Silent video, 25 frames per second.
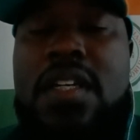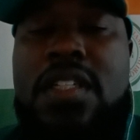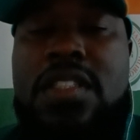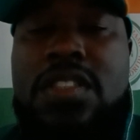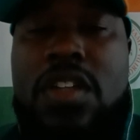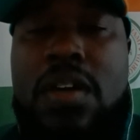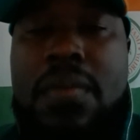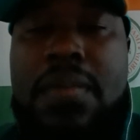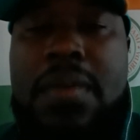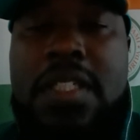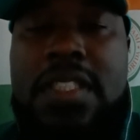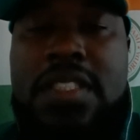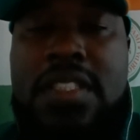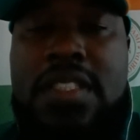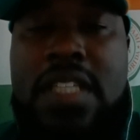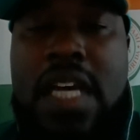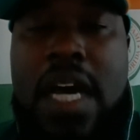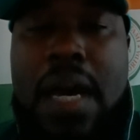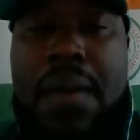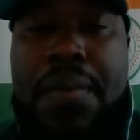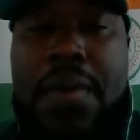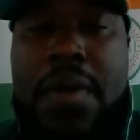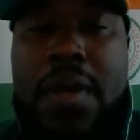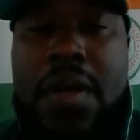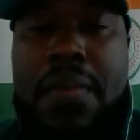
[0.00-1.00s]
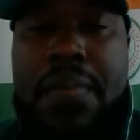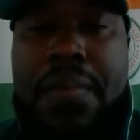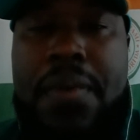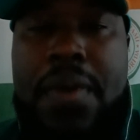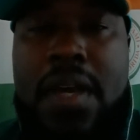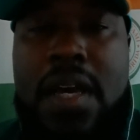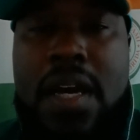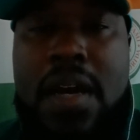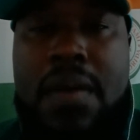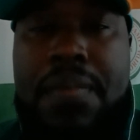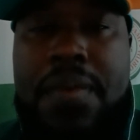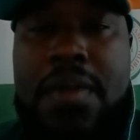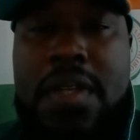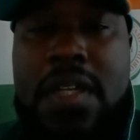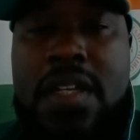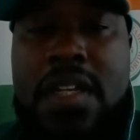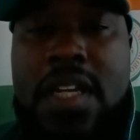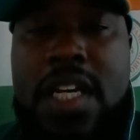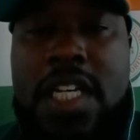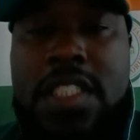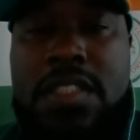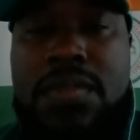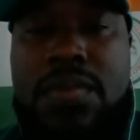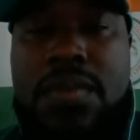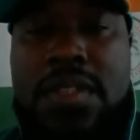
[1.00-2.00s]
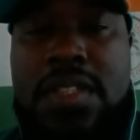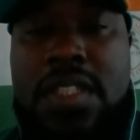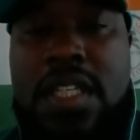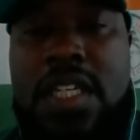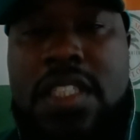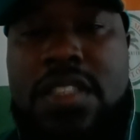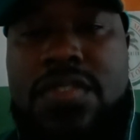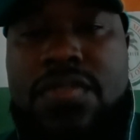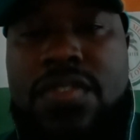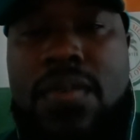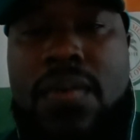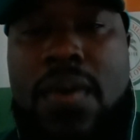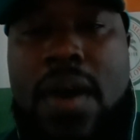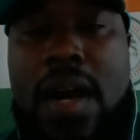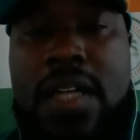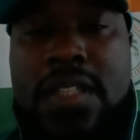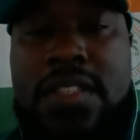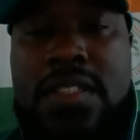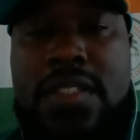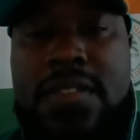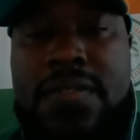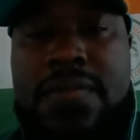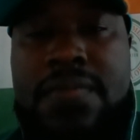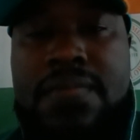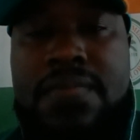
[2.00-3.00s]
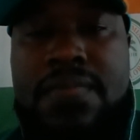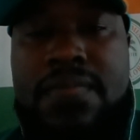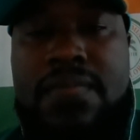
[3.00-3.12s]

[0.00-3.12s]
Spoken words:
So I'm going to stop here and pick up in the next one. Thanks for watching.